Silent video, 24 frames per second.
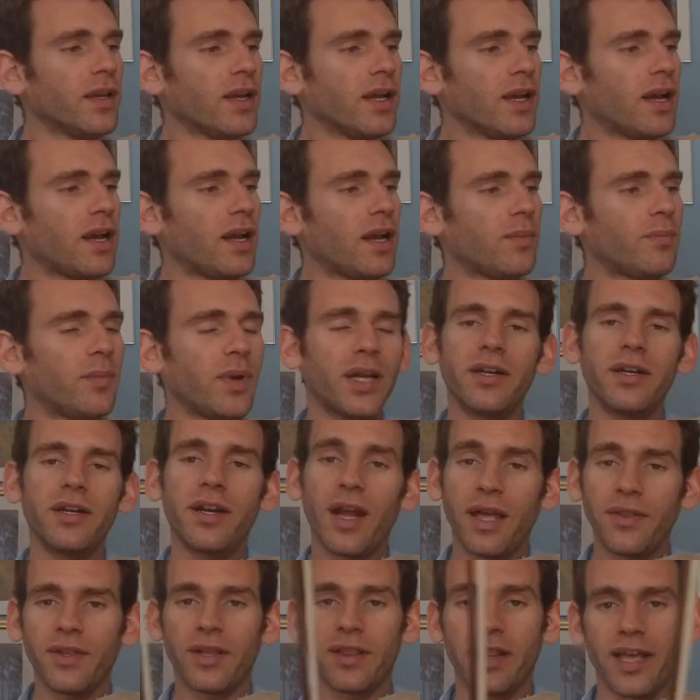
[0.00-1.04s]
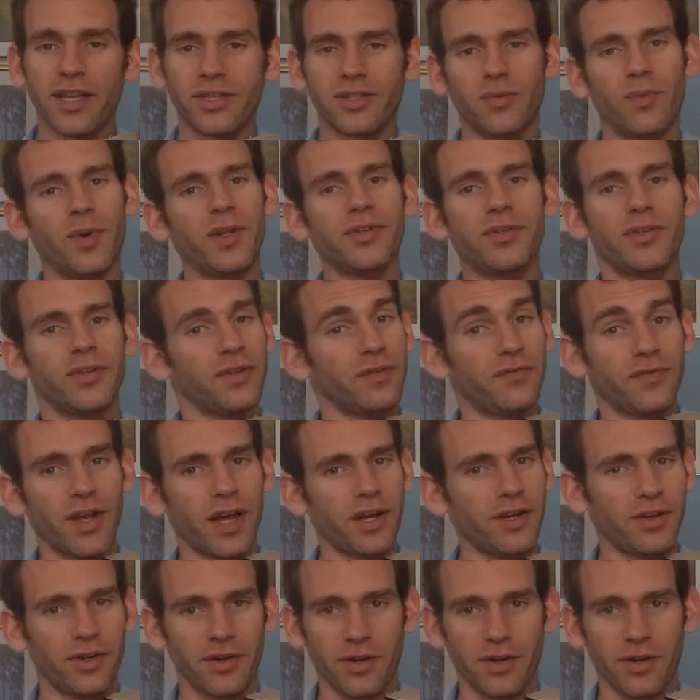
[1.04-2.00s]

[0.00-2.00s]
But nonetheless, once you've done